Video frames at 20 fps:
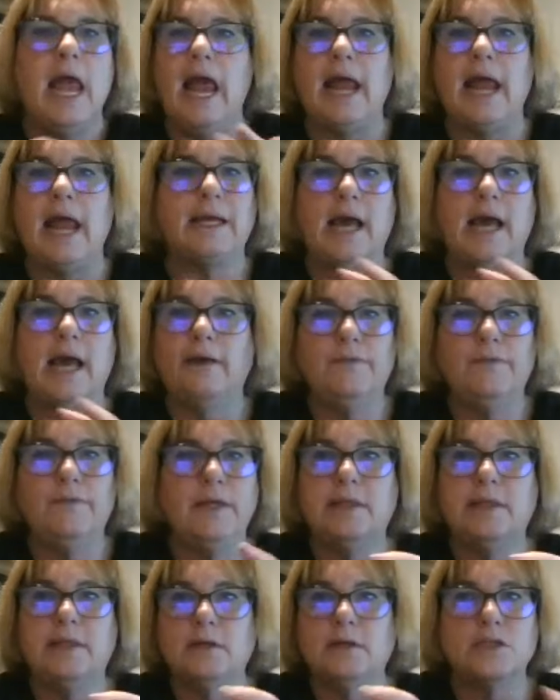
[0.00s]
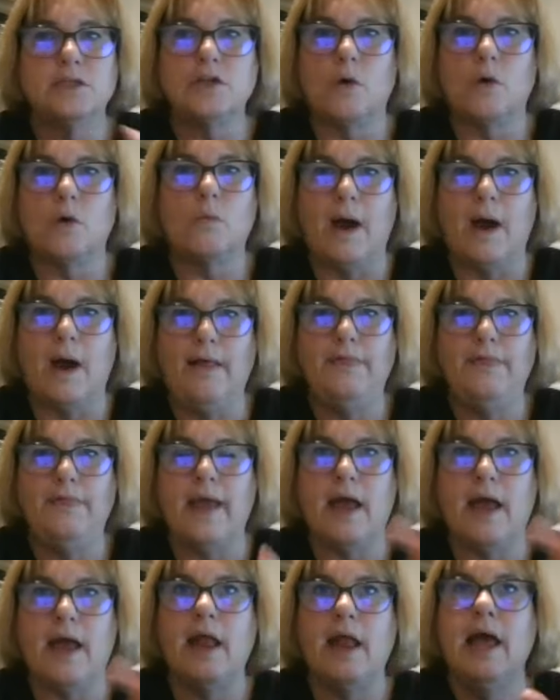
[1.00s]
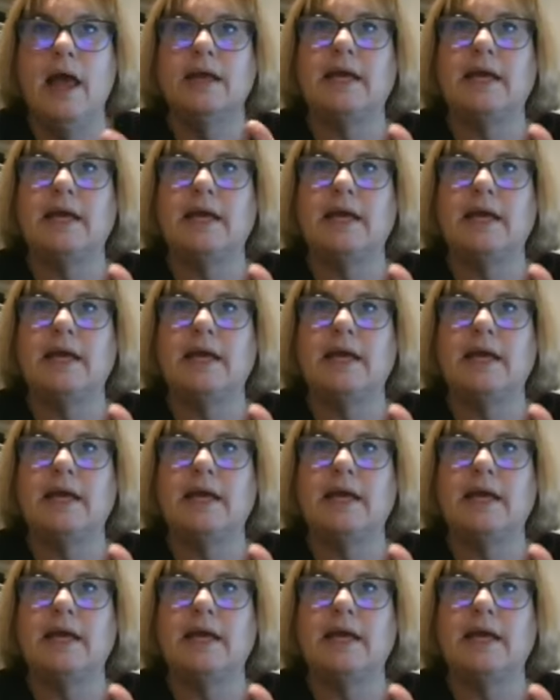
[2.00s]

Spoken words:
And conflict theorists don't want that.